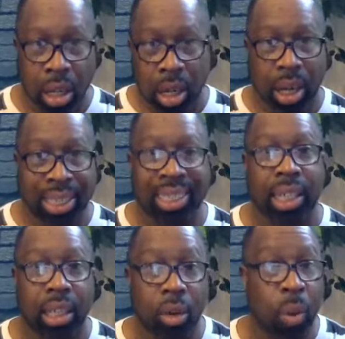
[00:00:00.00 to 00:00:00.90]
a,
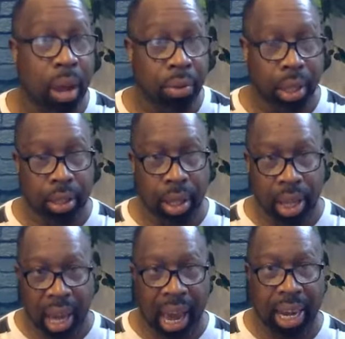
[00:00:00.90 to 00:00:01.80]
shell around it
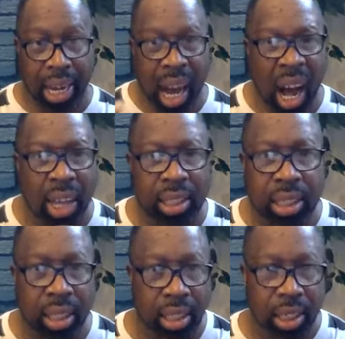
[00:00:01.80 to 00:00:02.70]
and it constantly